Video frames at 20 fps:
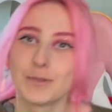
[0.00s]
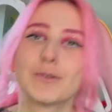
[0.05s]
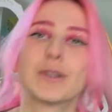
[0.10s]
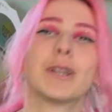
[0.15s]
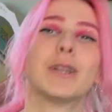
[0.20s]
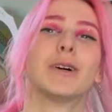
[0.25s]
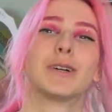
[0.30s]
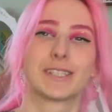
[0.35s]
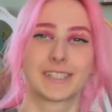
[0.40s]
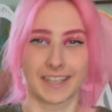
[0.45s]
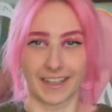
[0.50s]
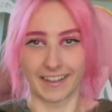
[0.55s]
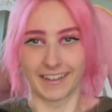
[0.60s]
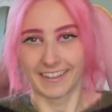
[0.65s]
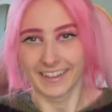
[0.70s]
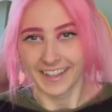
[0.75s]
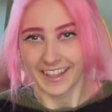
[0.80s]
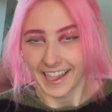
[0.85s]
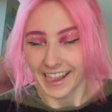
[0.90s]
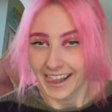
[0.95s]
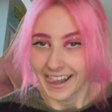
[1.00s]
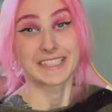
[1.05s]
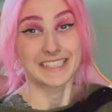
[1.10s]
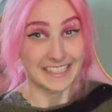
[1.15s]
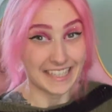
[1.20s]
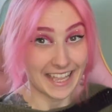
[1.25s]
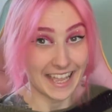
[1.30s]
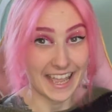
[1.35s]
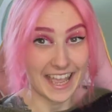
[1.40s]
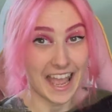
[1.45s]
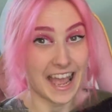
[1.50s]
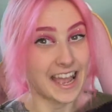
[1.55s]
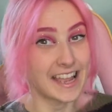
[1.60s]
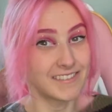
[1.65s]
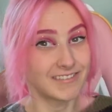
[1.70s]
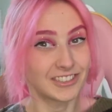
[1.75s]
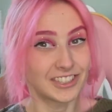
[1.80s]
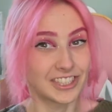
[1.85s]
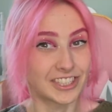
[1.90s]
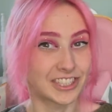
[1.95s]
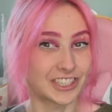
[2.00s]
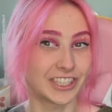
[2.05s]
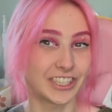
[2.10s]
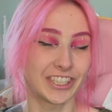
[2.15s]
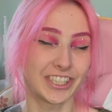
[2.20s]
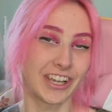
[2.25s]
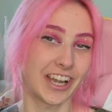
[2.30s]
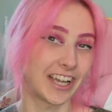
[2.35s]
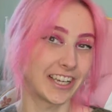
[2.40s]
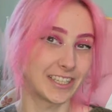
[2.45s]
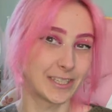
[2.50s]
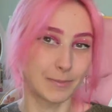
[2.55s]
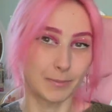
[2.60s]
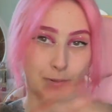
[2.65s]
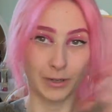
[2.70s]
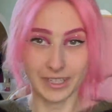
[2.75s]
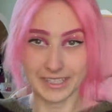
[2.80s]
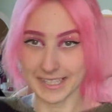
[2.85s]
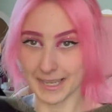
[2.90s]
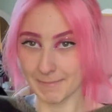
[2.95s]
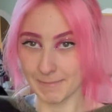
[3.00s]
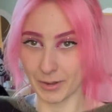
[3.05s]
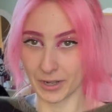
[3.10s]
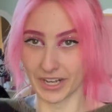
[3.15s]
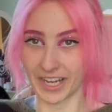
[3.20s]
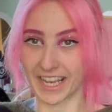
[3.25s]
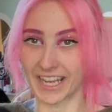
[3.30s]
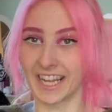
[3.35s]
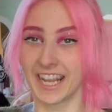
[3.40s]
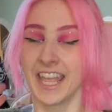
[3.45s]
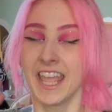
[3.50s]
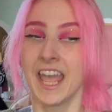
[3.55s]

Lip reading: closer. Today, I'm gonna show you how to put a tampon in.